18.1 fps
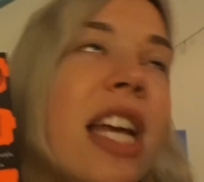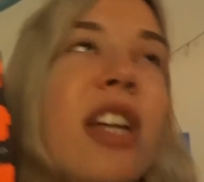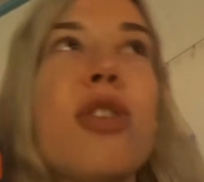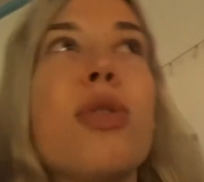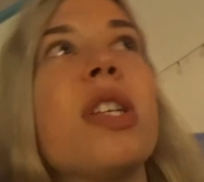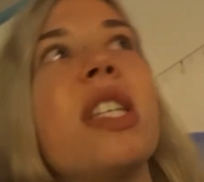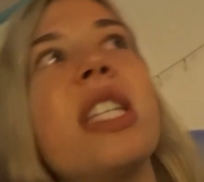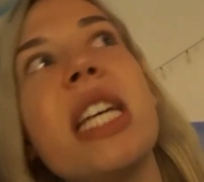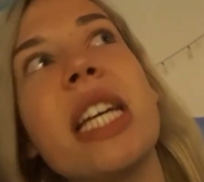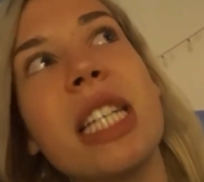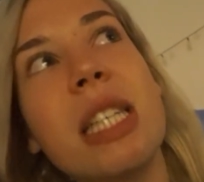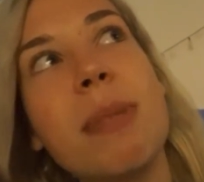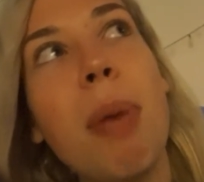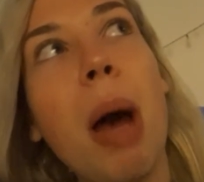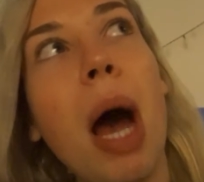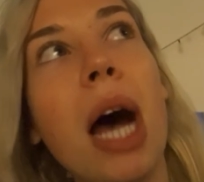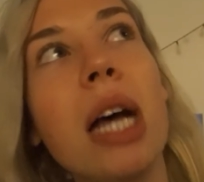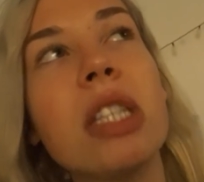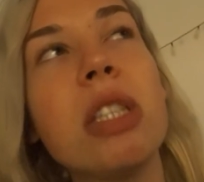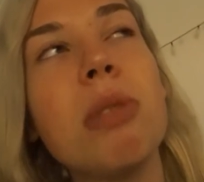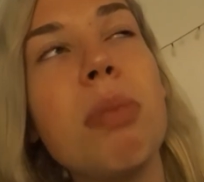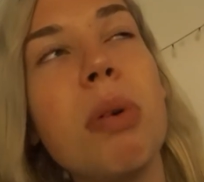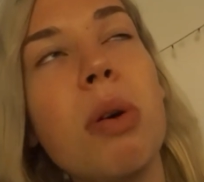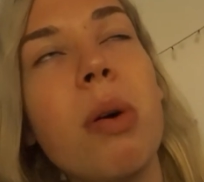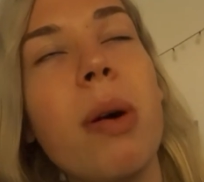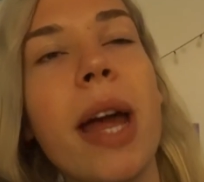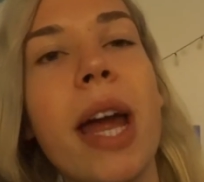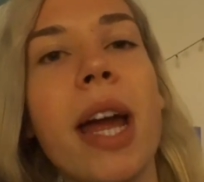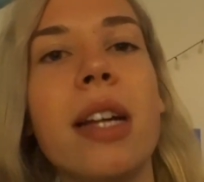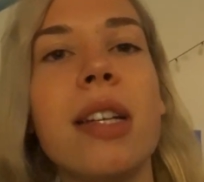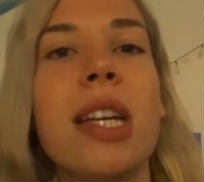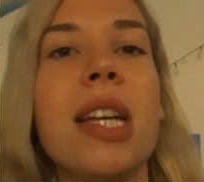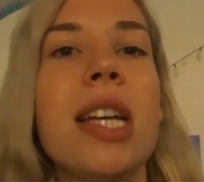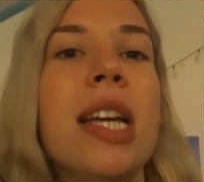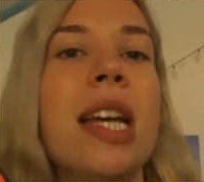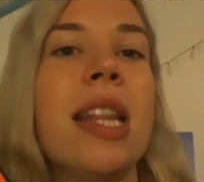interesting as possible,
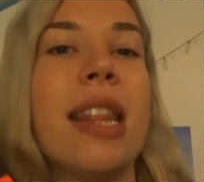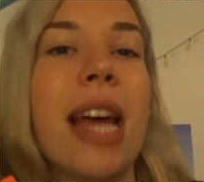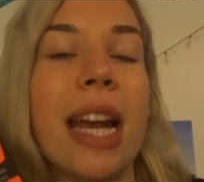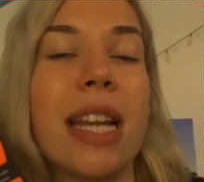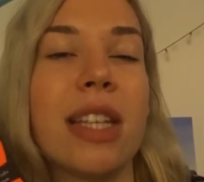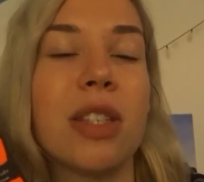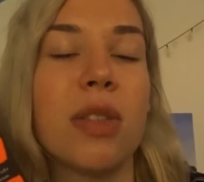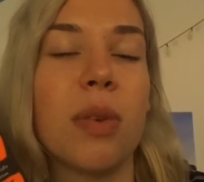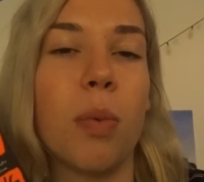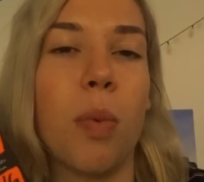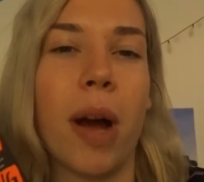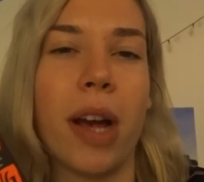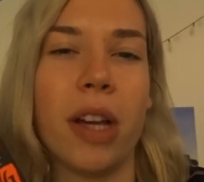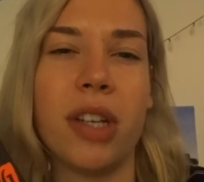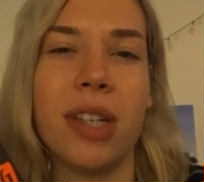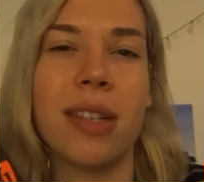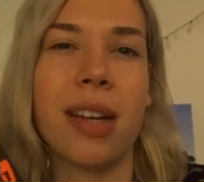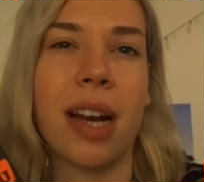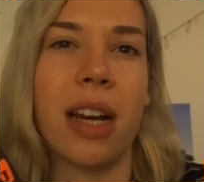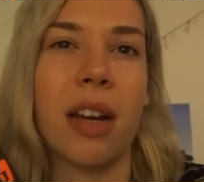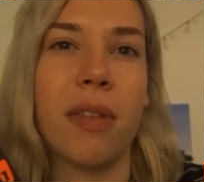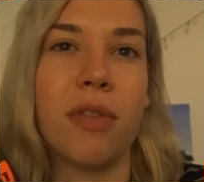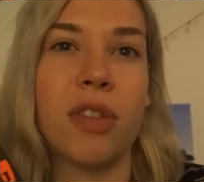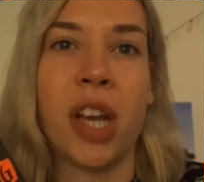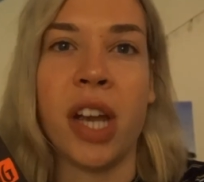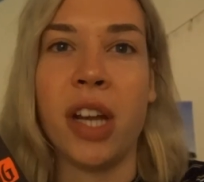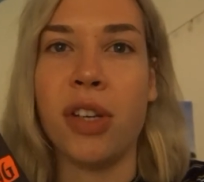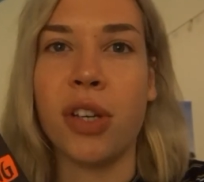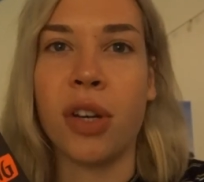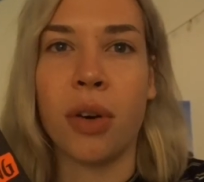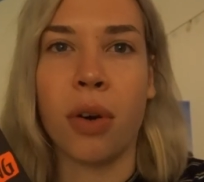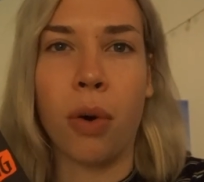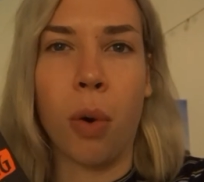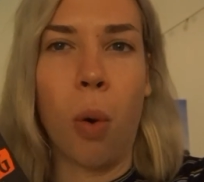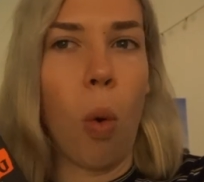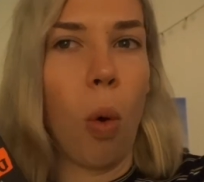and that is why she's kind of changing
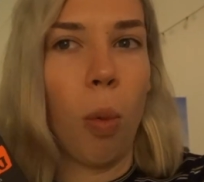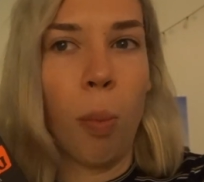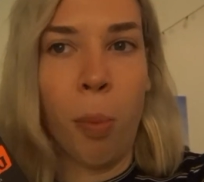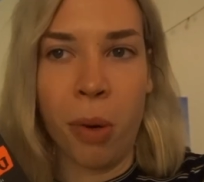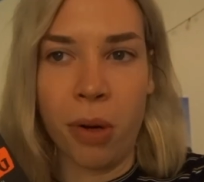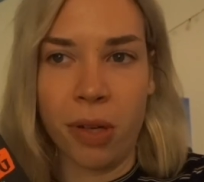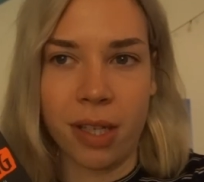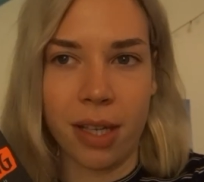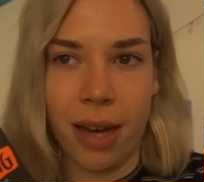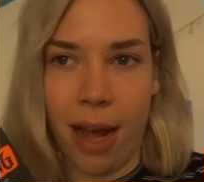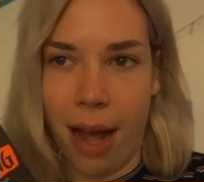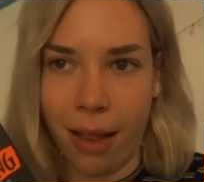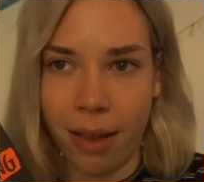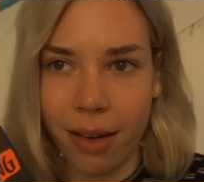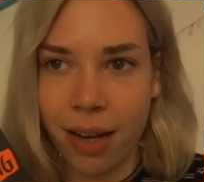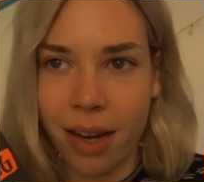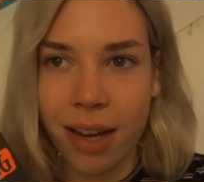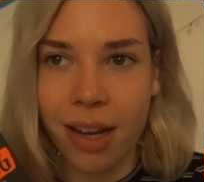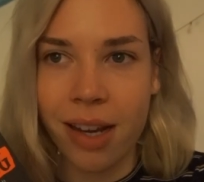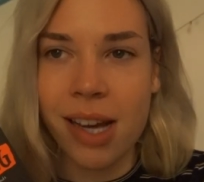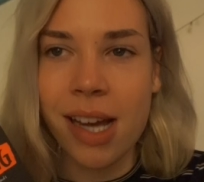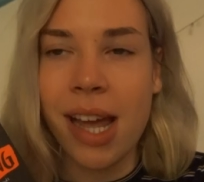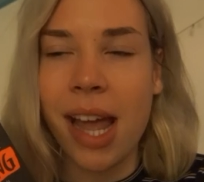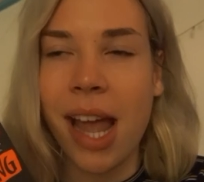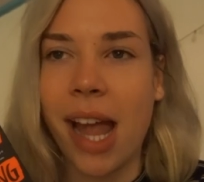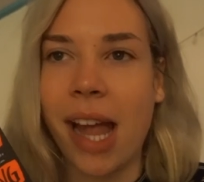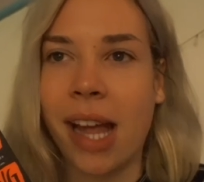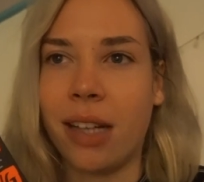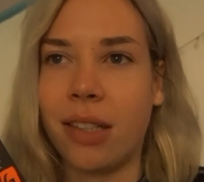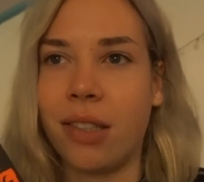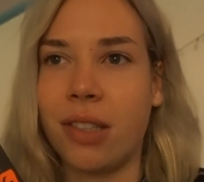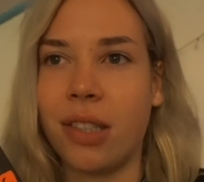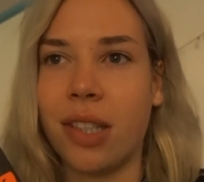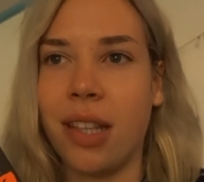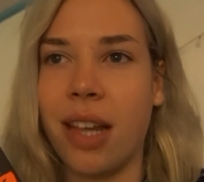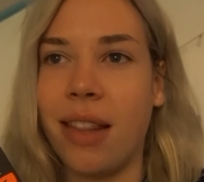her whole personality,
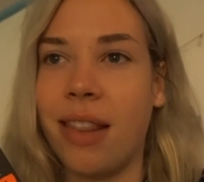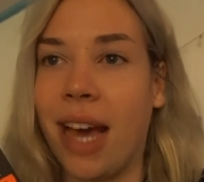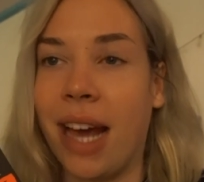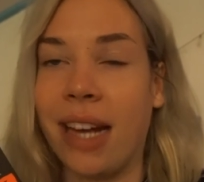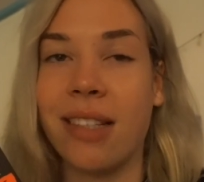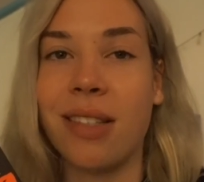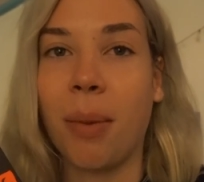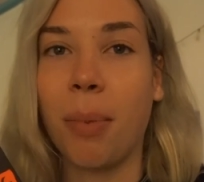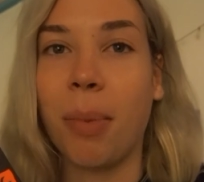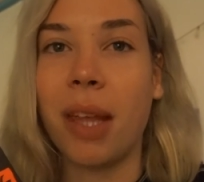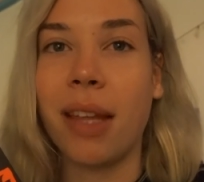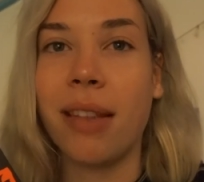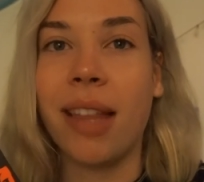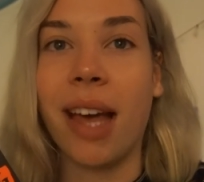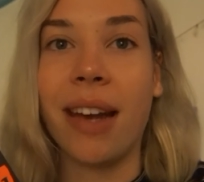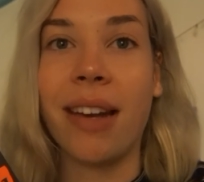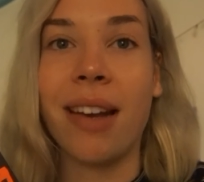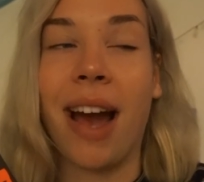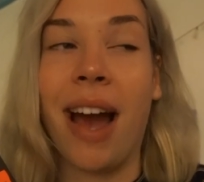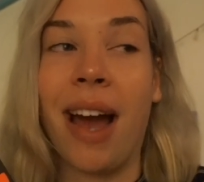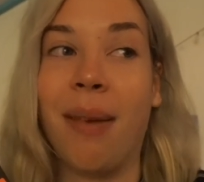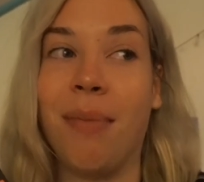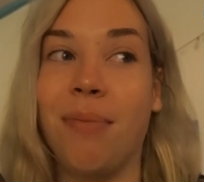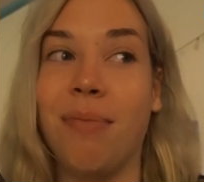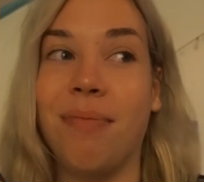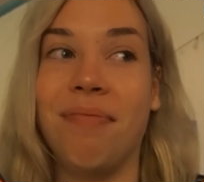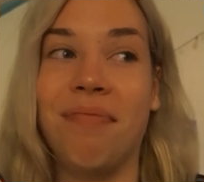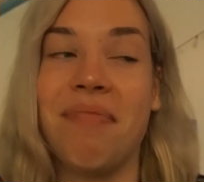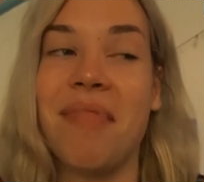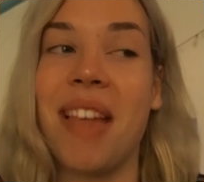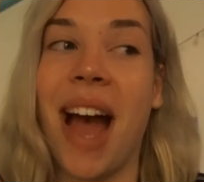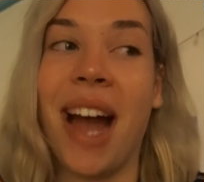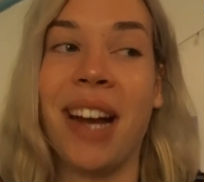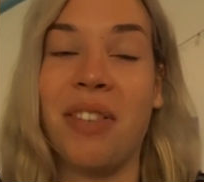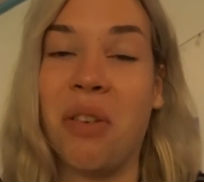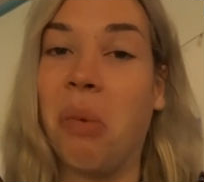and that is something that
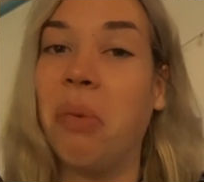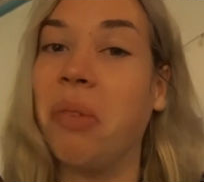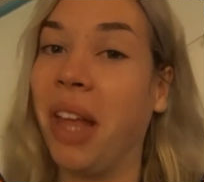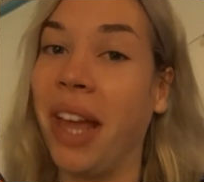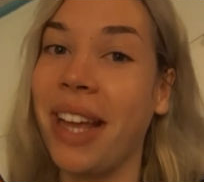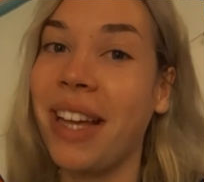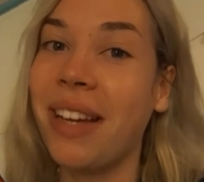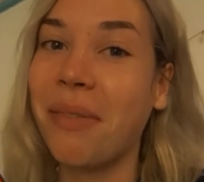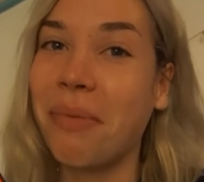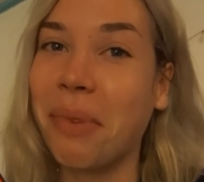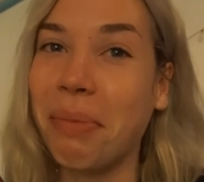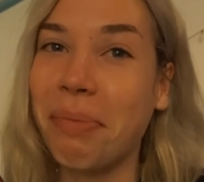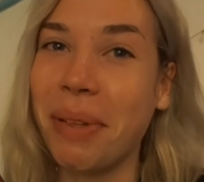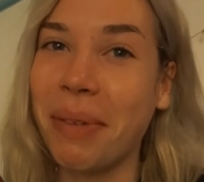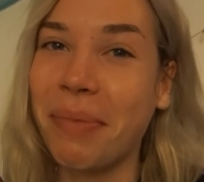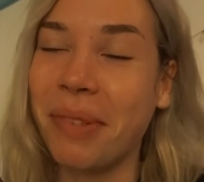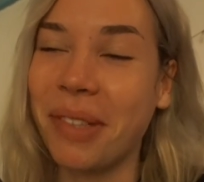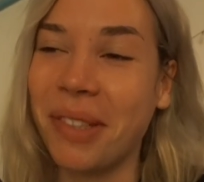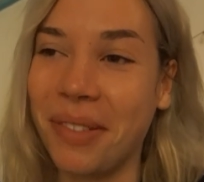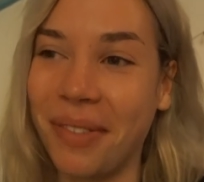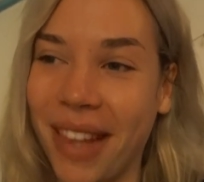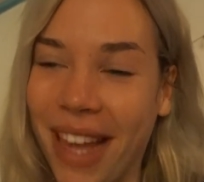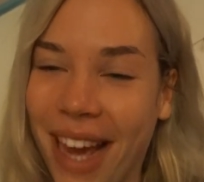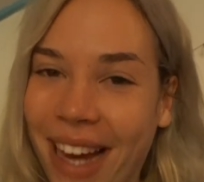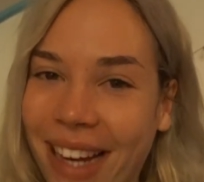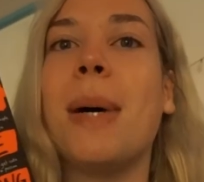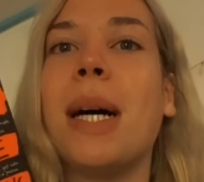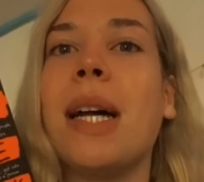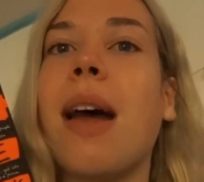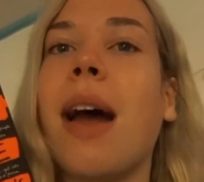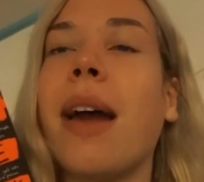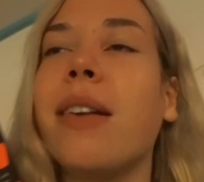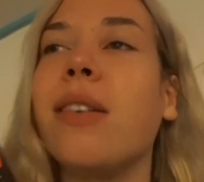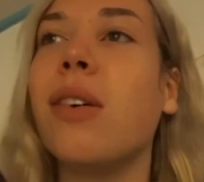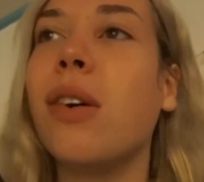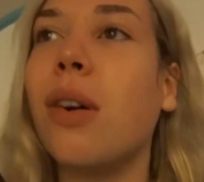I don't like when people do that. But
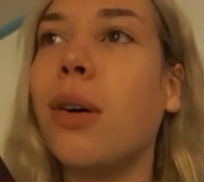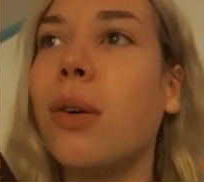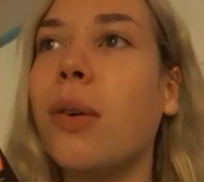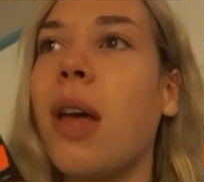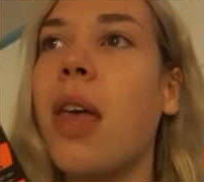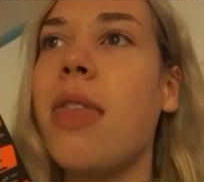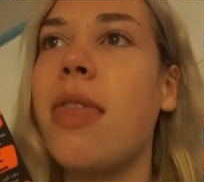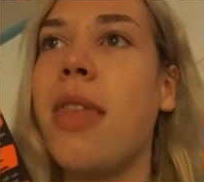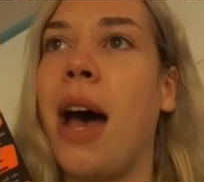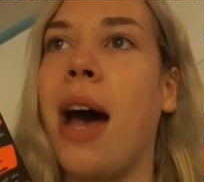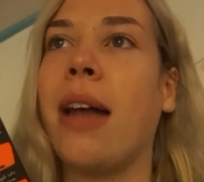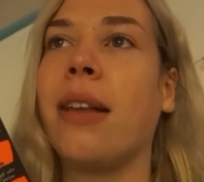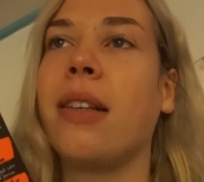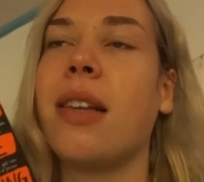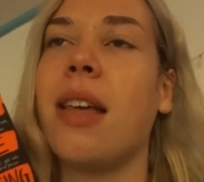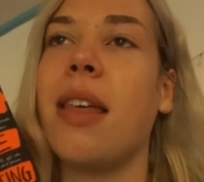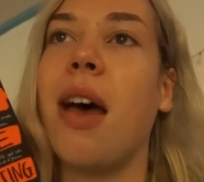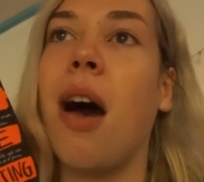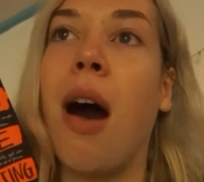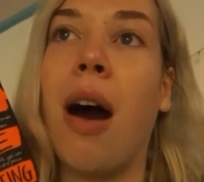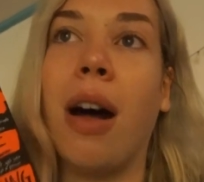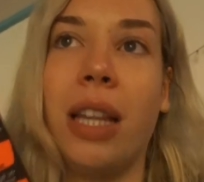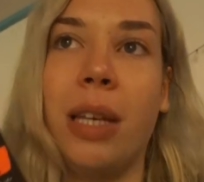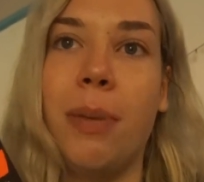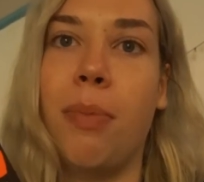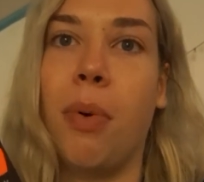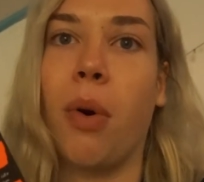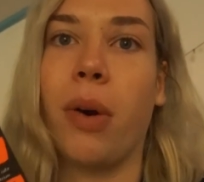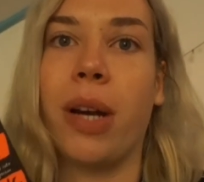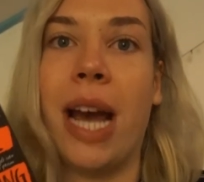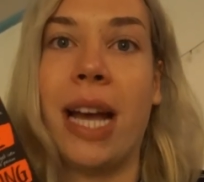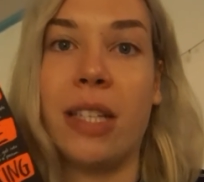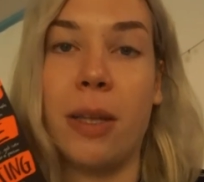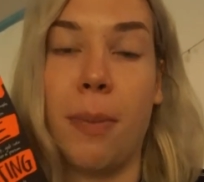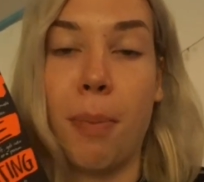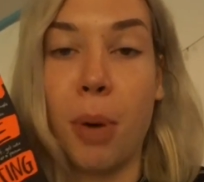I know that Holly Bourne
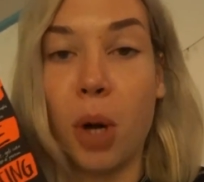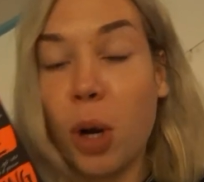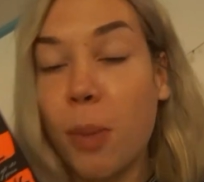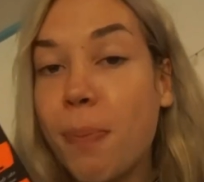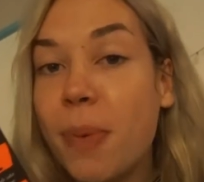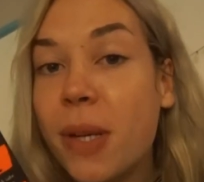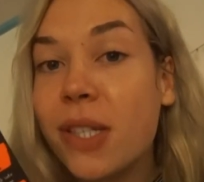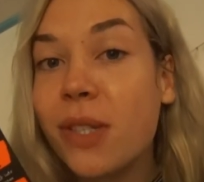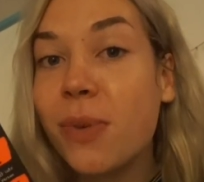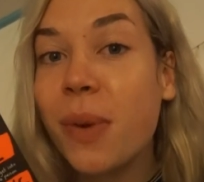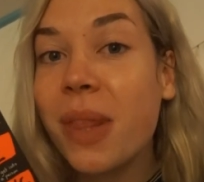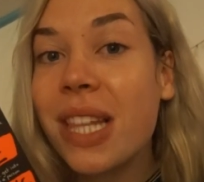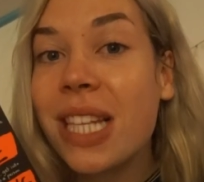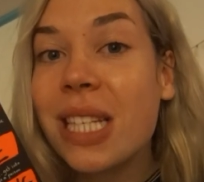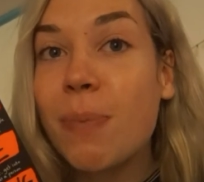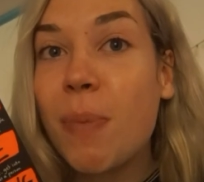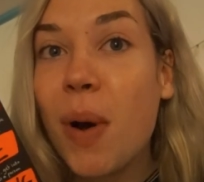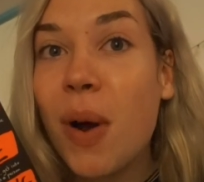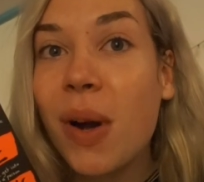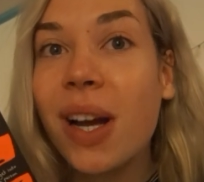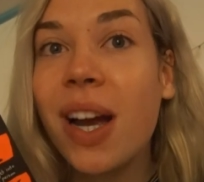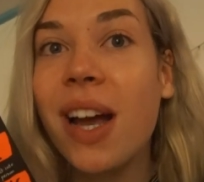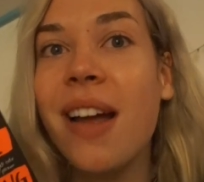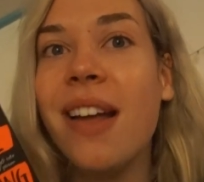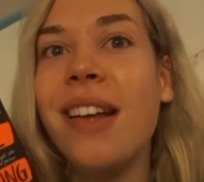has a purpose with this book,